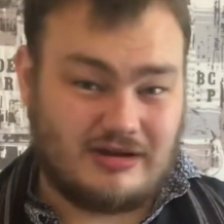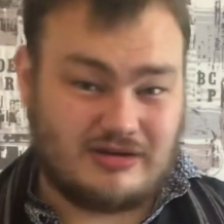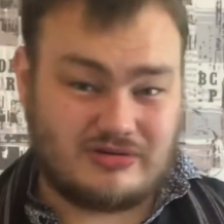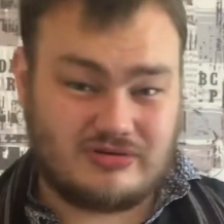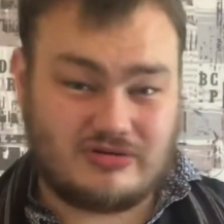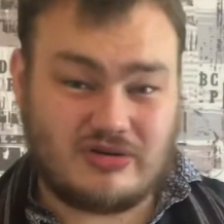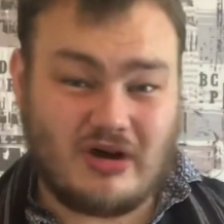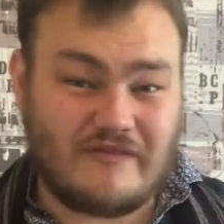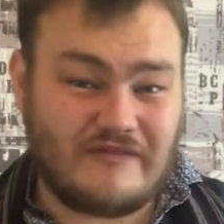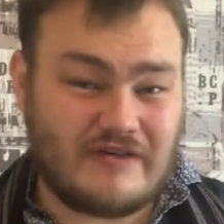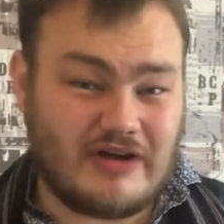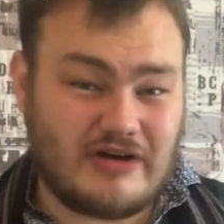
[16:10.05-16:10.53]

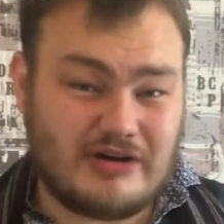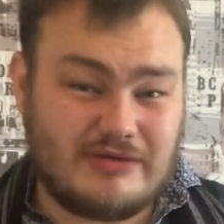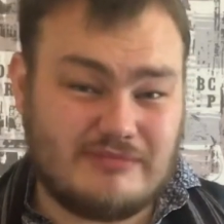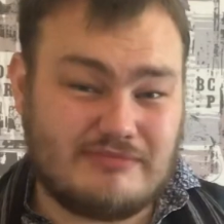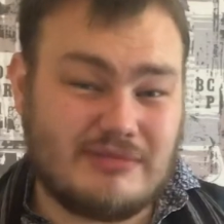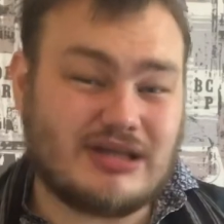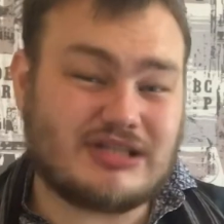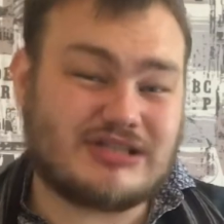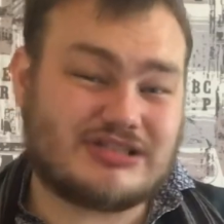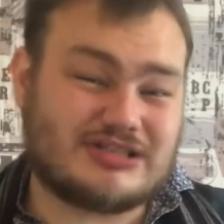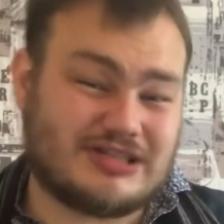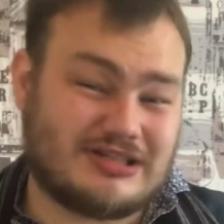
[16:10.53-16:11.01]
Not very
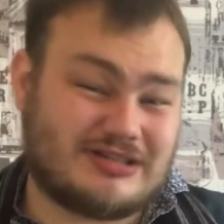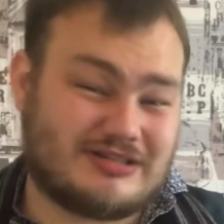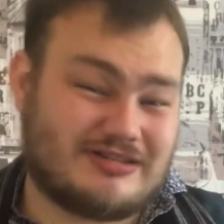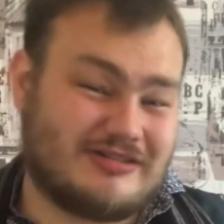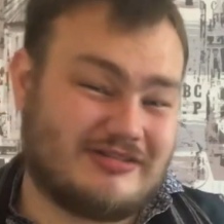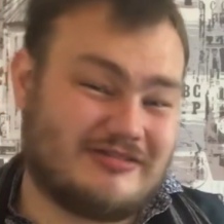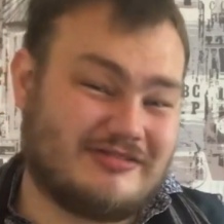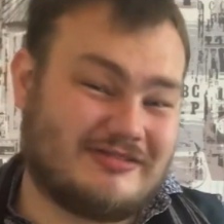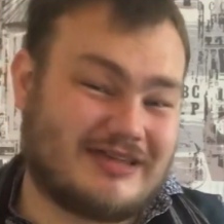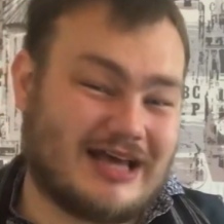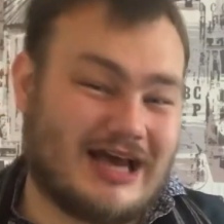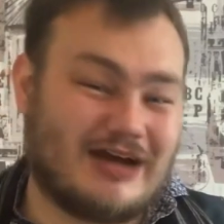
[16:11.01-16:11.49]
much, it
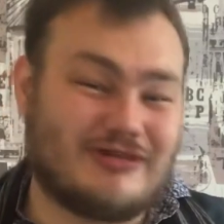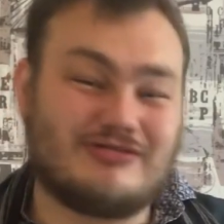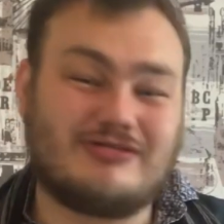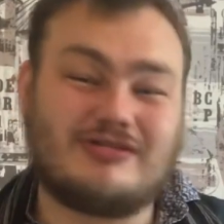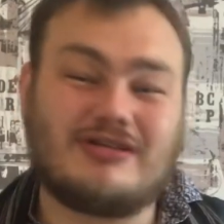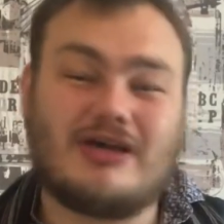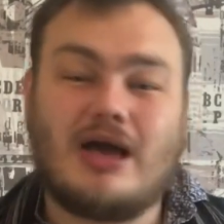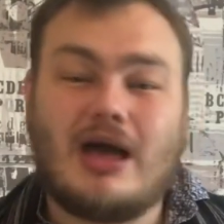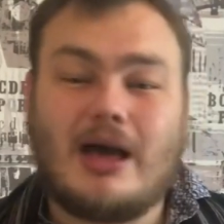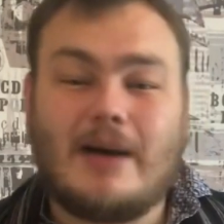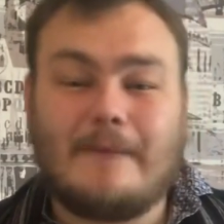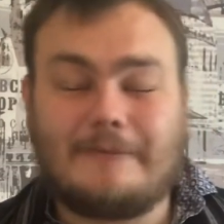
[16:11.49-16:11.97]
turns
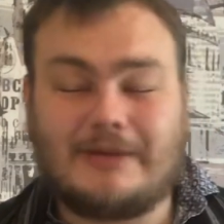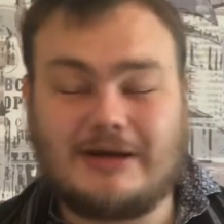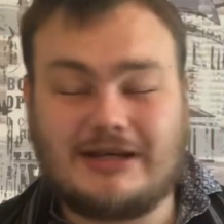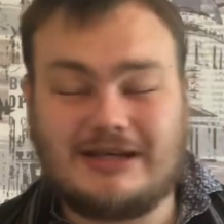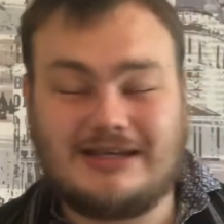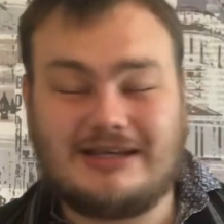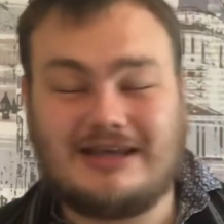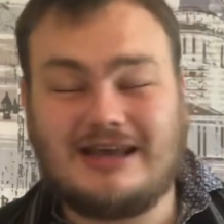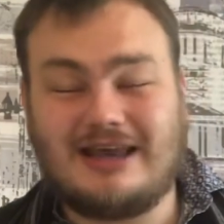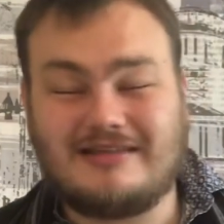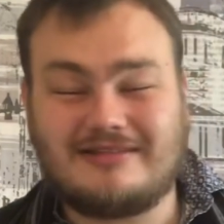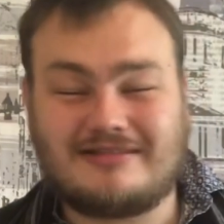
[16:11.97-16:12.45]
out, but
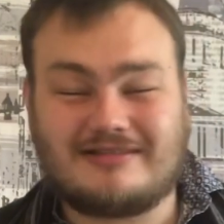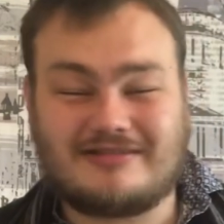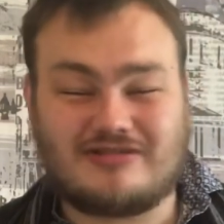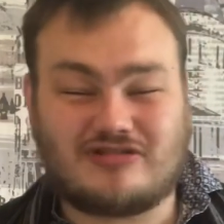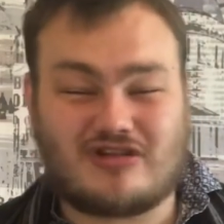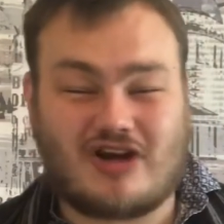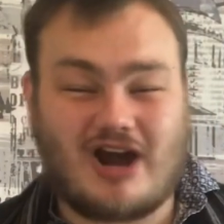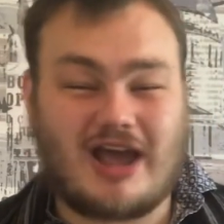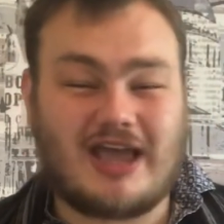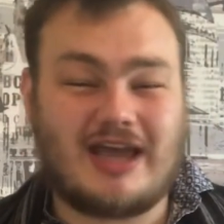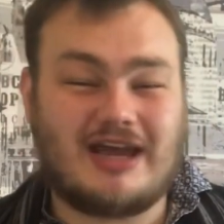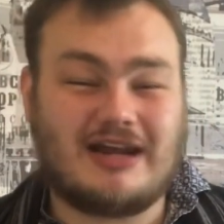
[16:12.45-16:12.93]
he is
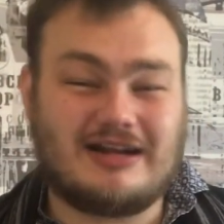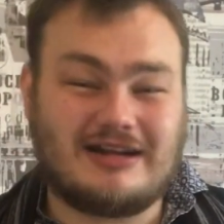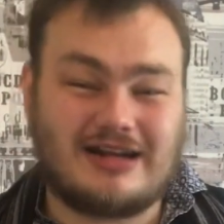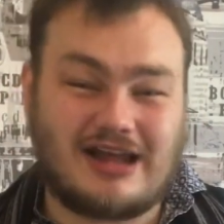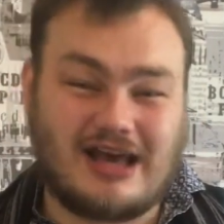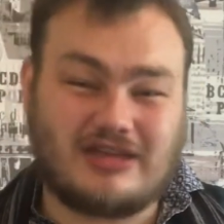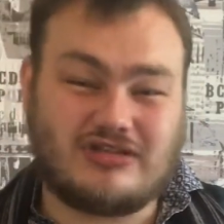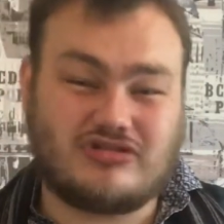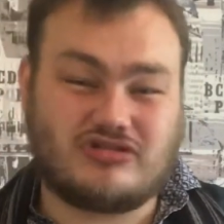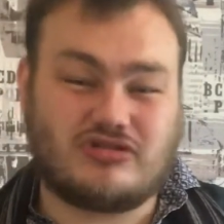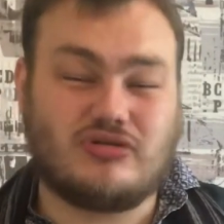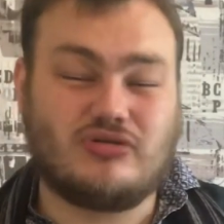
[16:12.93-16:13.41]
trying, and
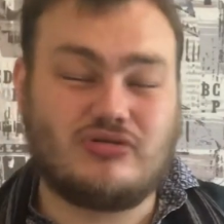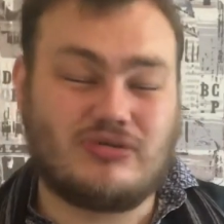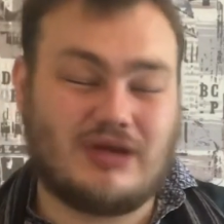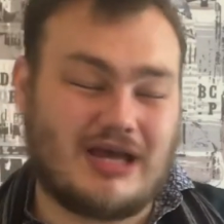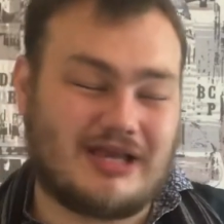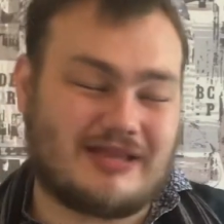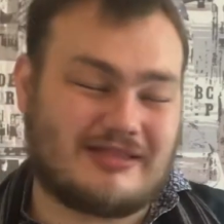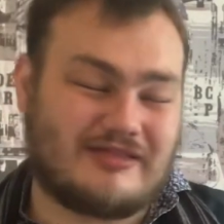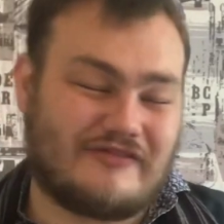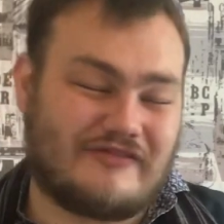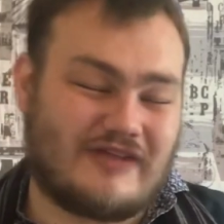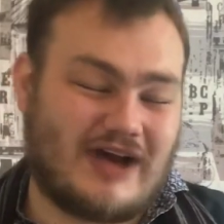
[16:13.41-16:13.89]
I do
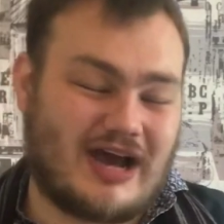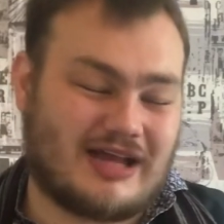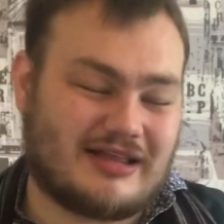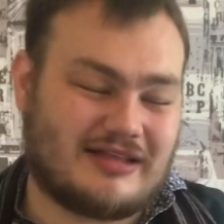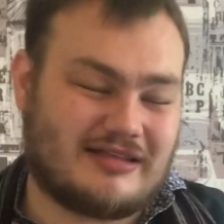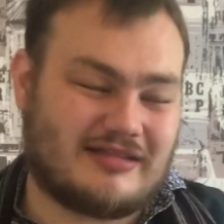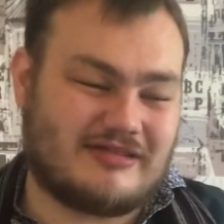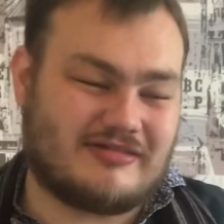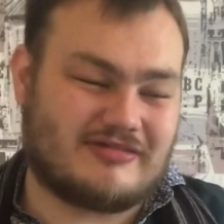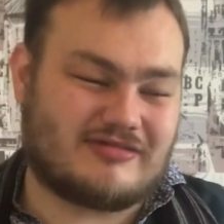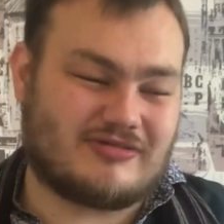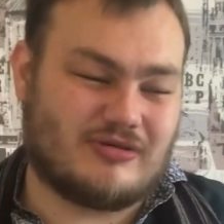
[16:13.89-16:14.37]
like the fact
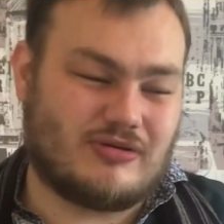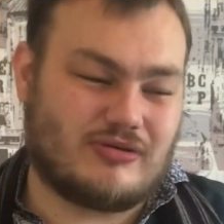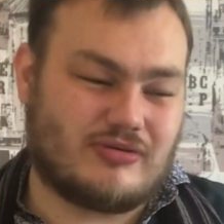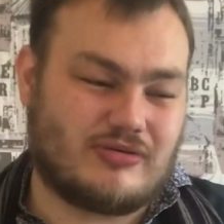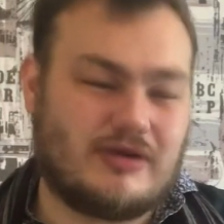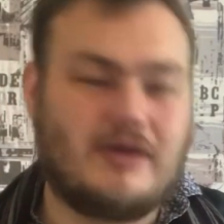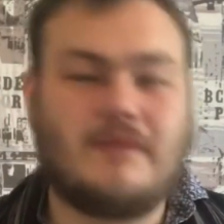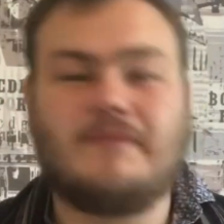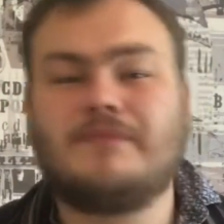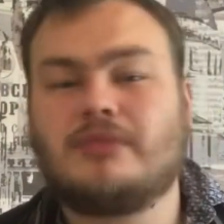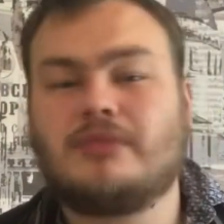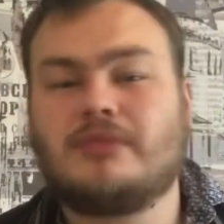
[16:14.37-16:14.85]
that this
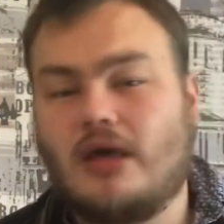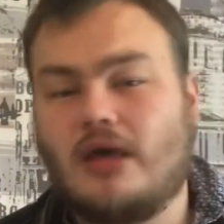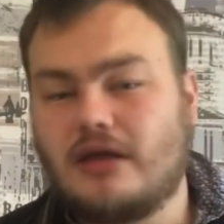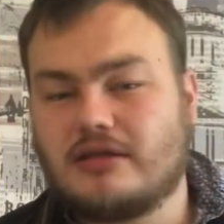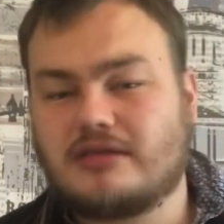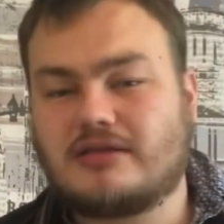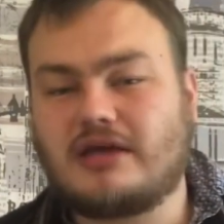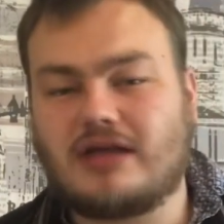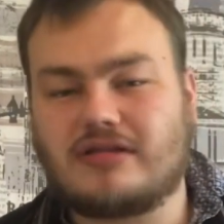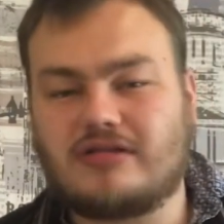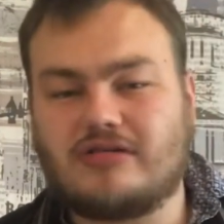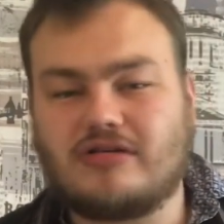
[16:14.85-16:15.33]
story
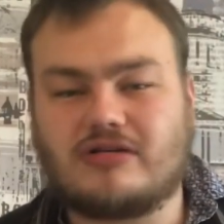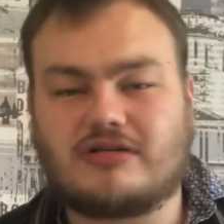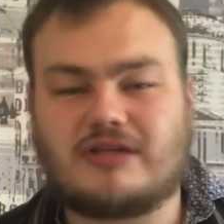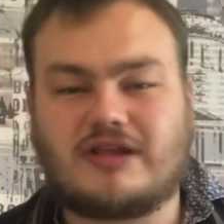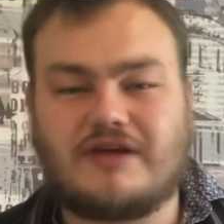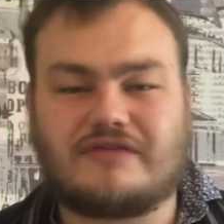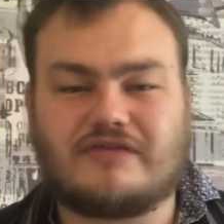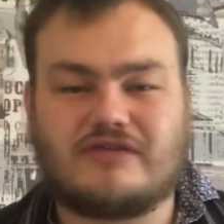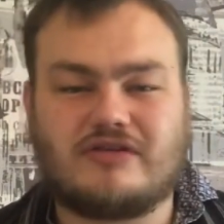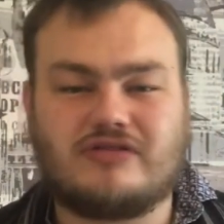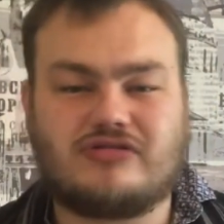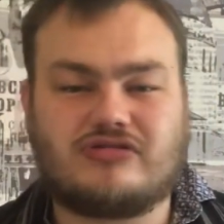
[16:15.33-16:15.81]
does look
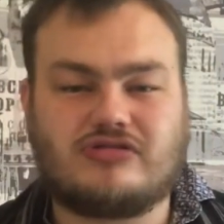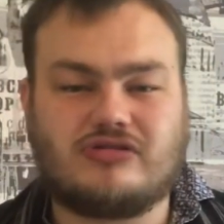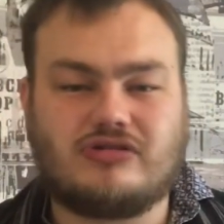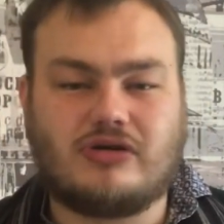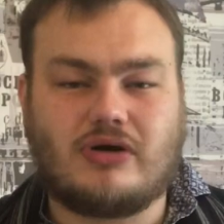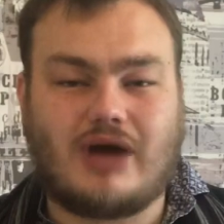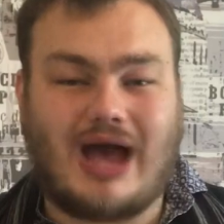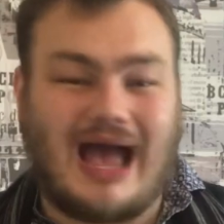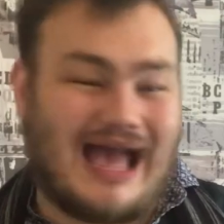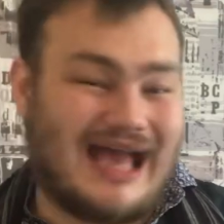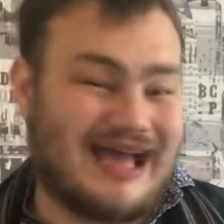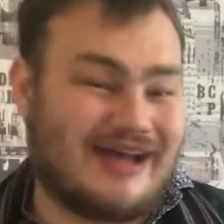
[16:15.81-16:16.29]
different to
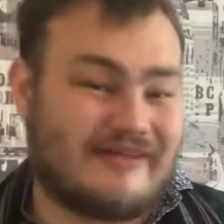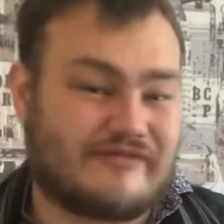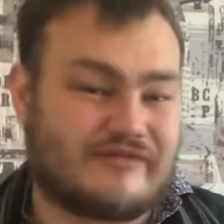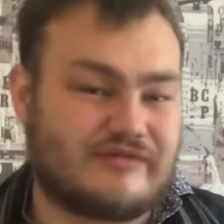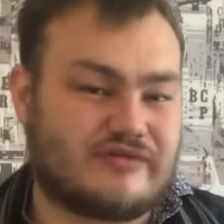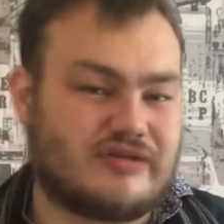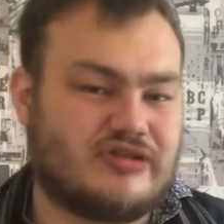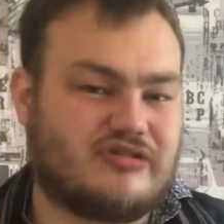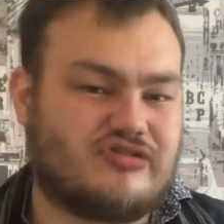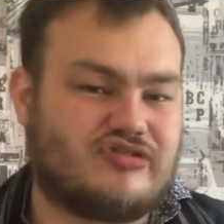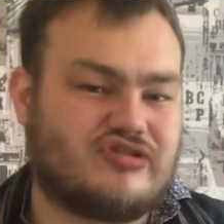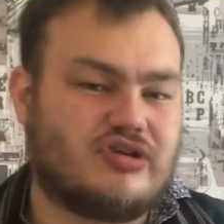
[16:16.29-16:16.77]
your
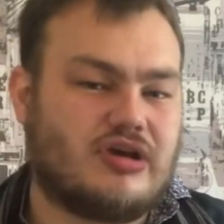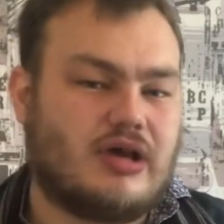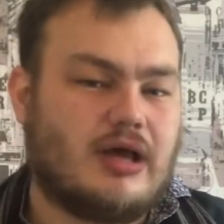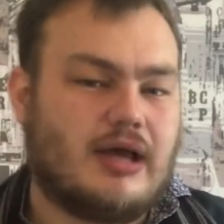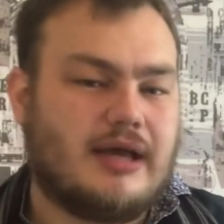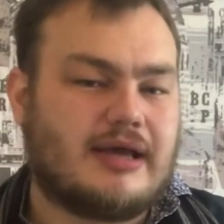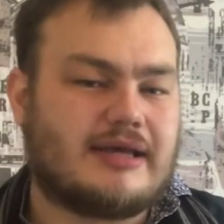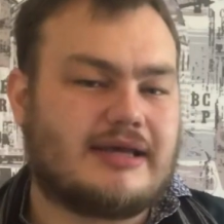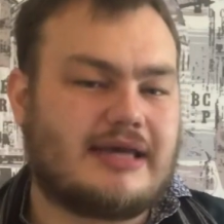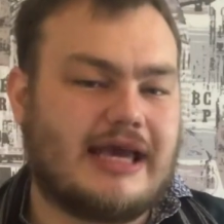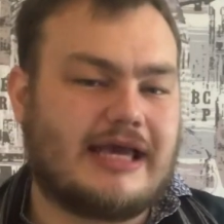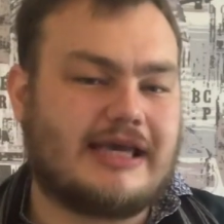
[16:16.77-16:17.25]
average
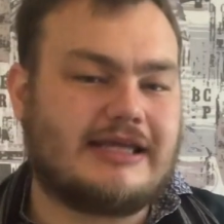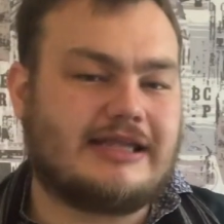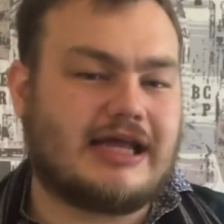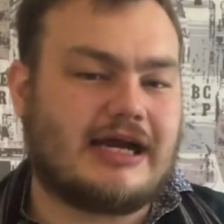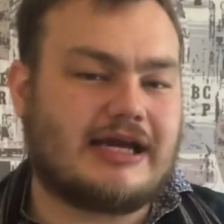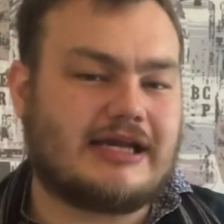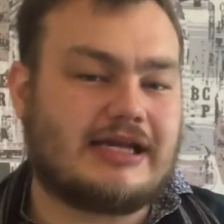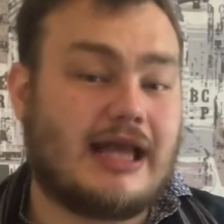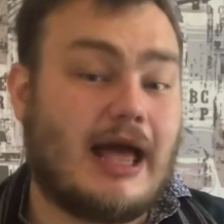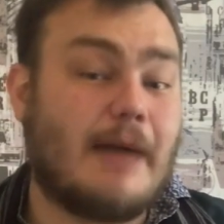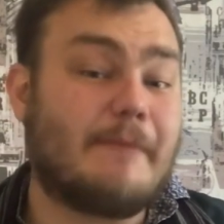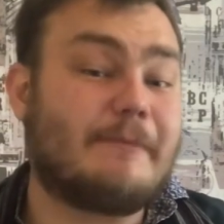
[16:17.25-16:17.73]

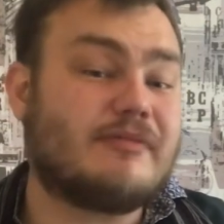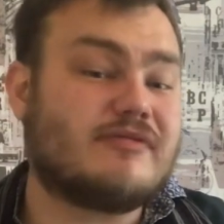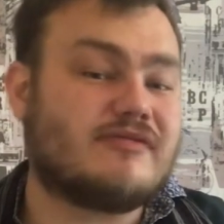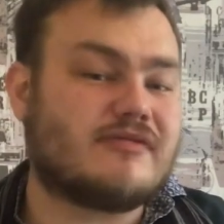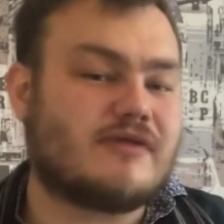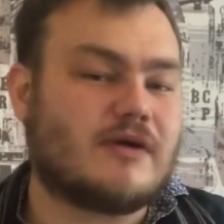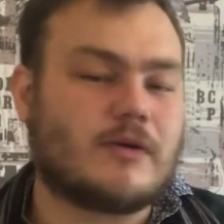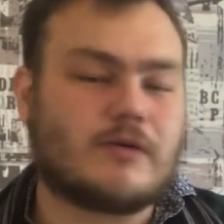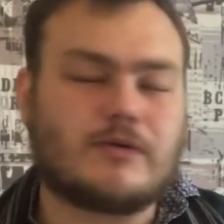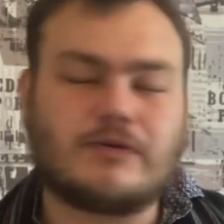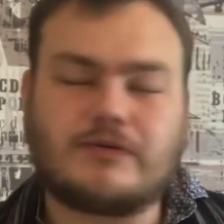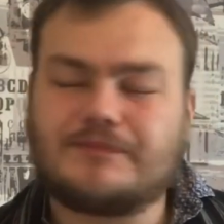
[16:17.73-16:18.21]
K9
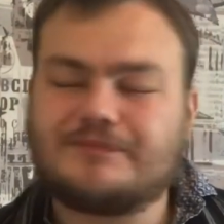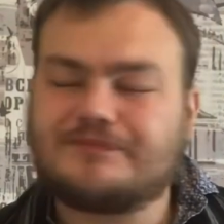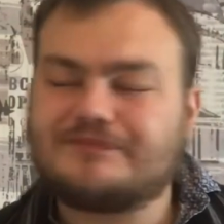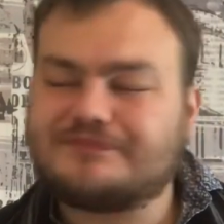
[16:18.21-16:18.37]
episode.